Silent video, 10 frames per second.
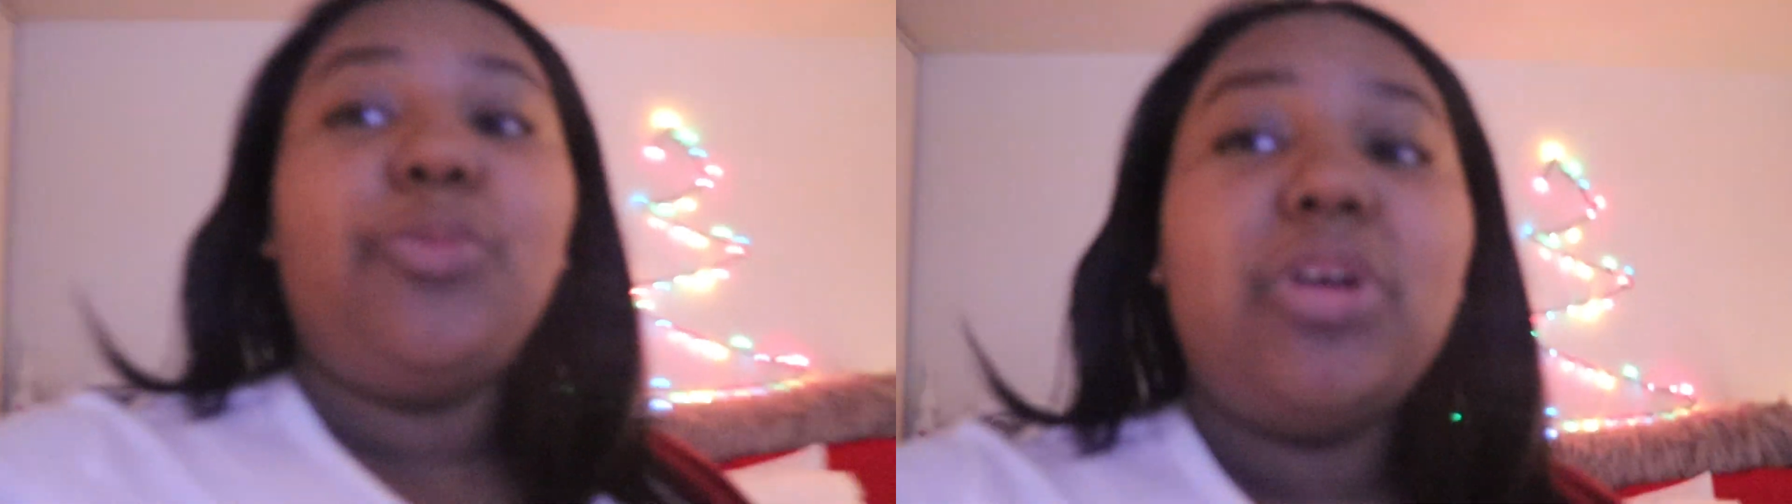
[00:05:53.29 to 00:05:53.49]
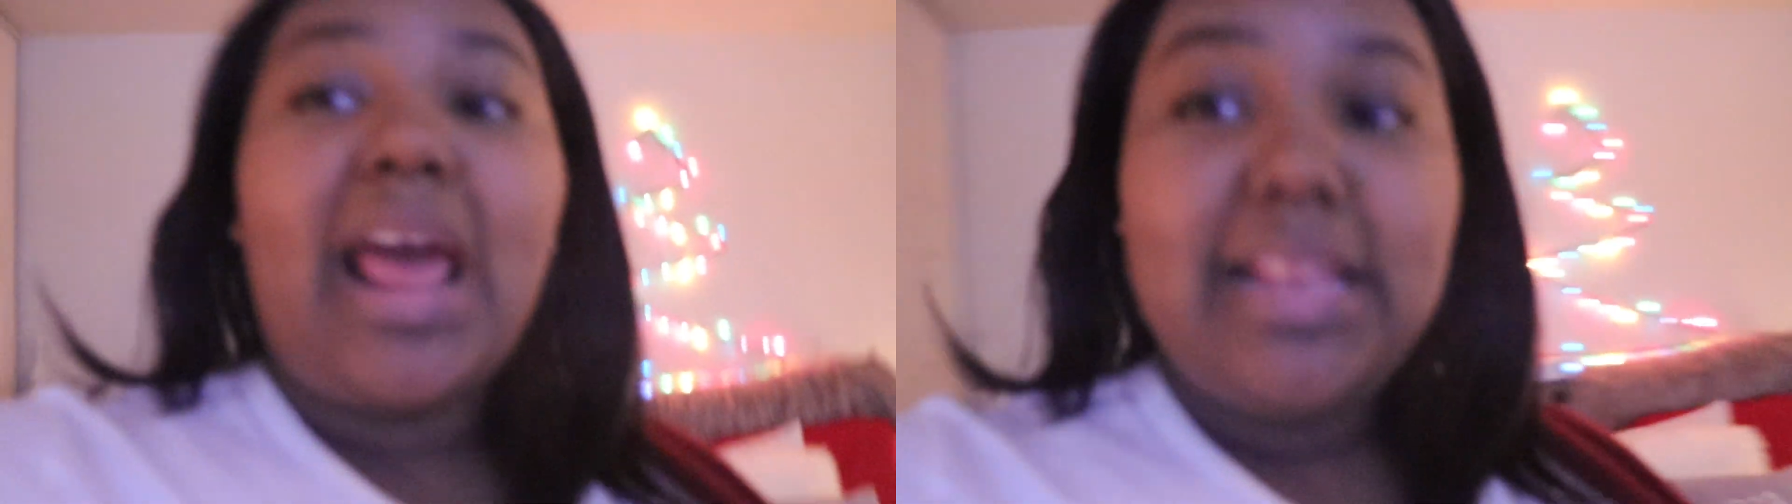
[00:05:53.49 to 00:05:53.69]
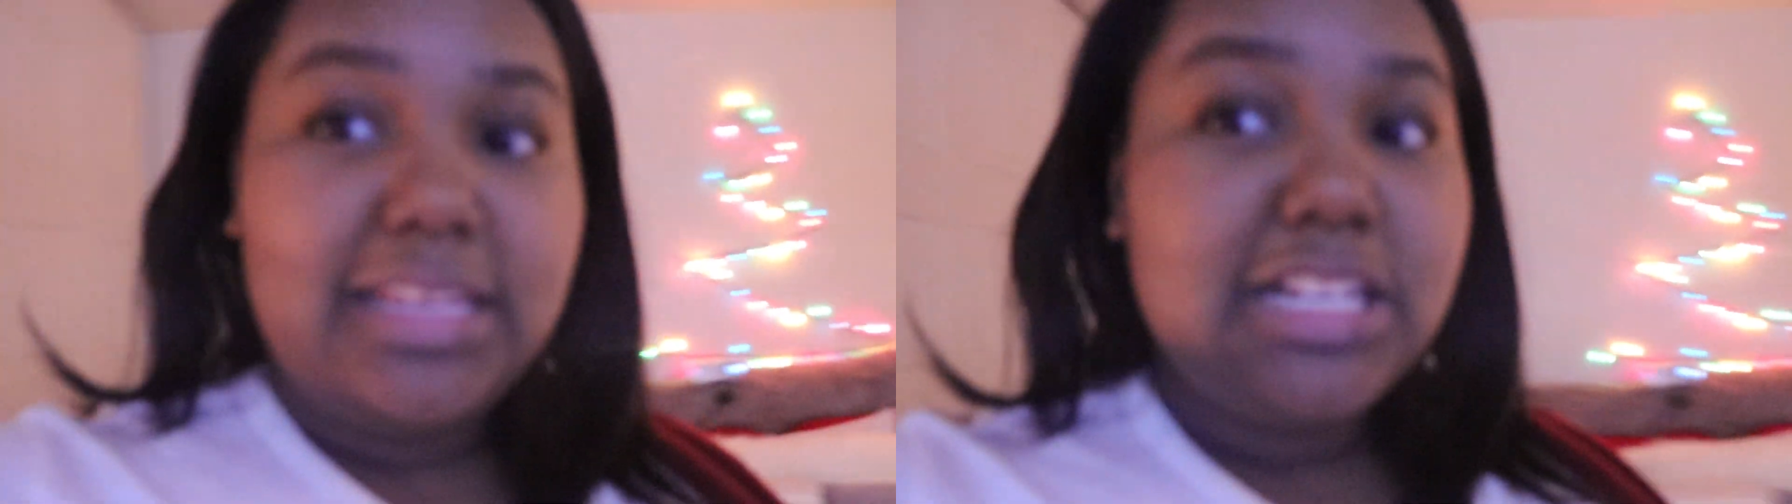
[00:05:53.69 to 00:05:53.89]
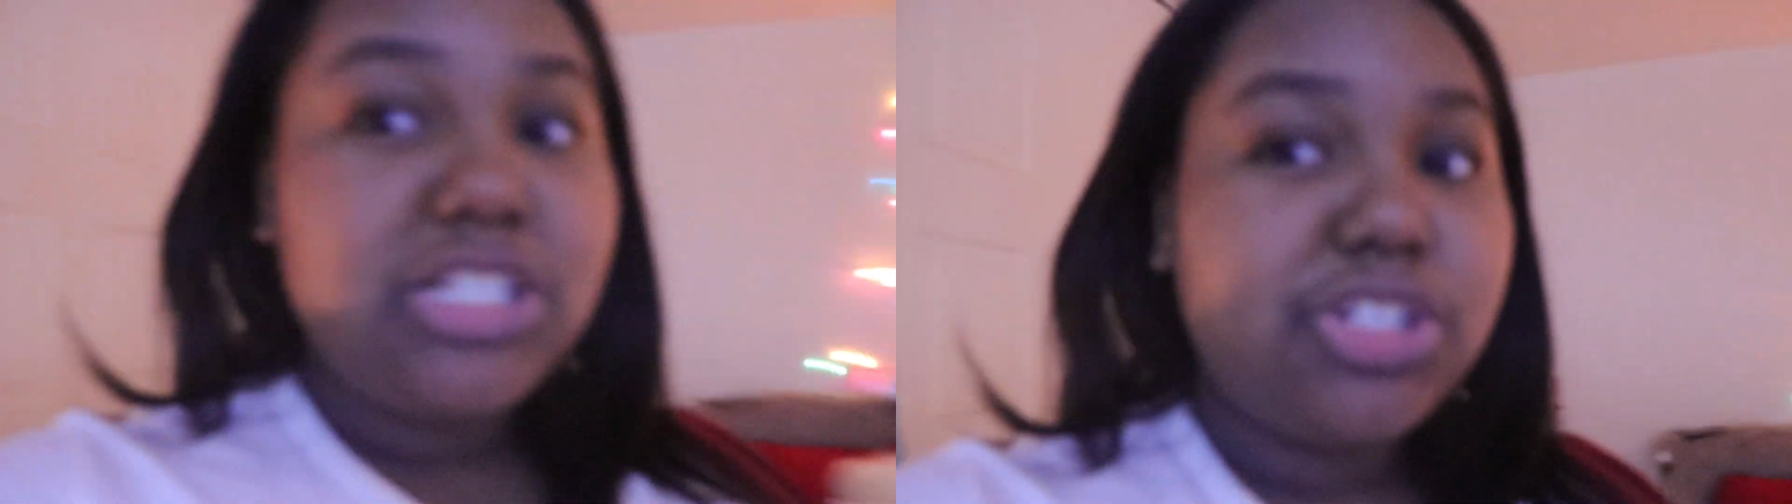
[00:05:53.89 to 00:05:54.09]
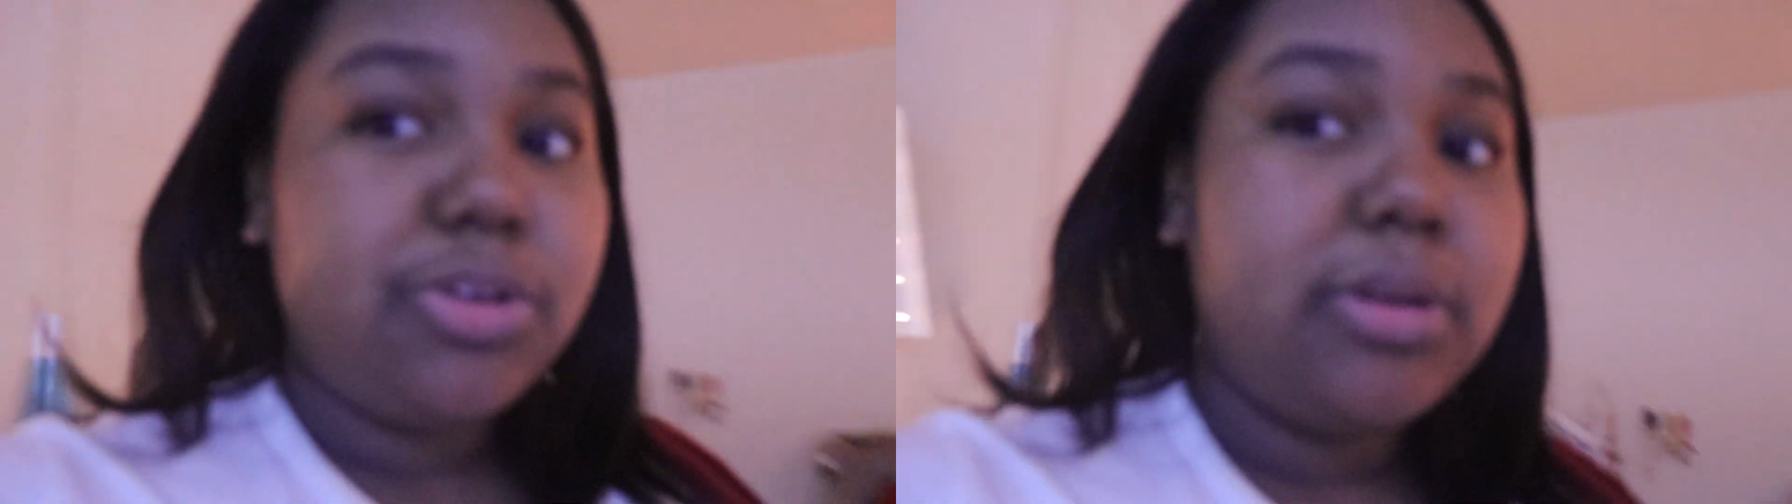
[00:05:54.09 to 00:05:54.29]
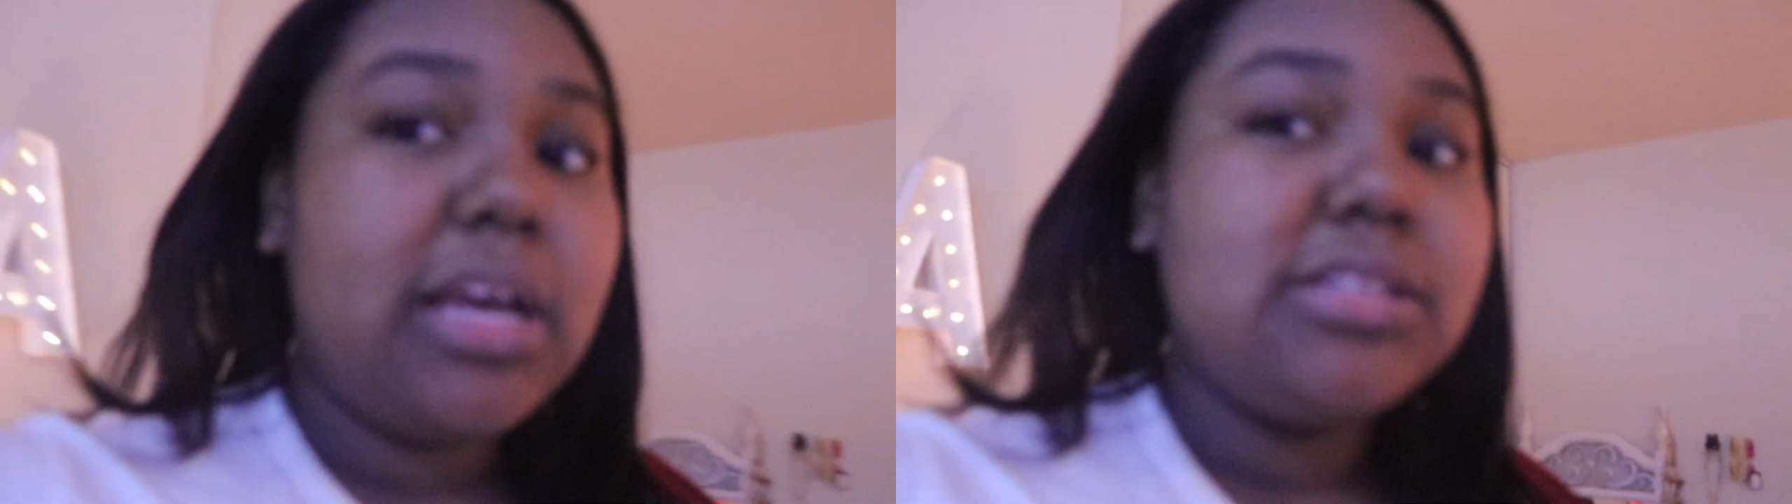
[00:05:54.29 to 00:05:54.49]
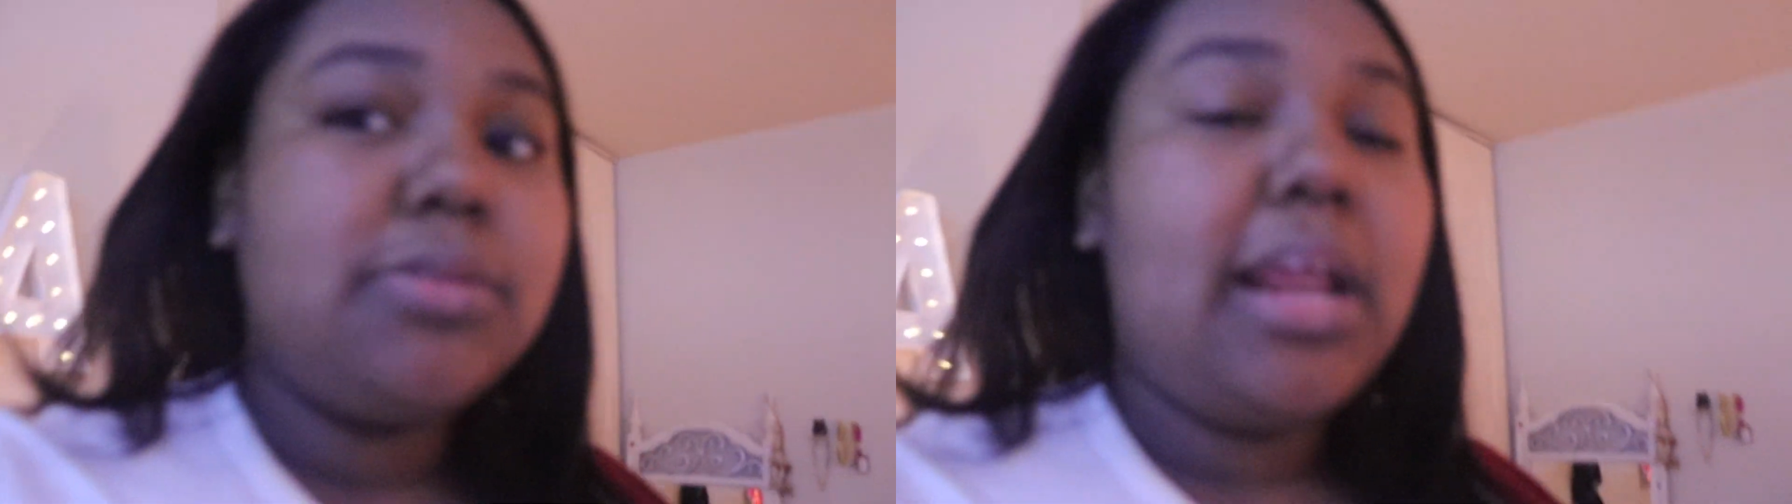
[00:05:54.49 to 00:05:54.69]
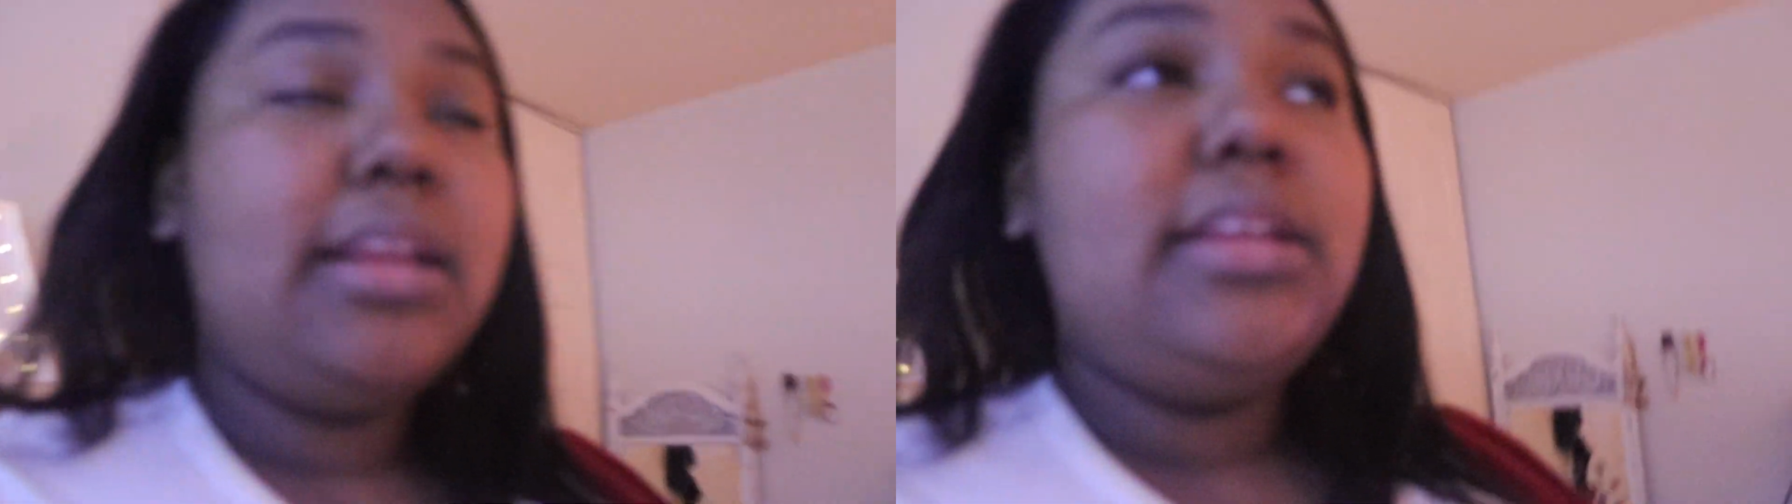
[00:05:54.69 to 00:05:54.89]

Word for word: what I didn't show you guys what I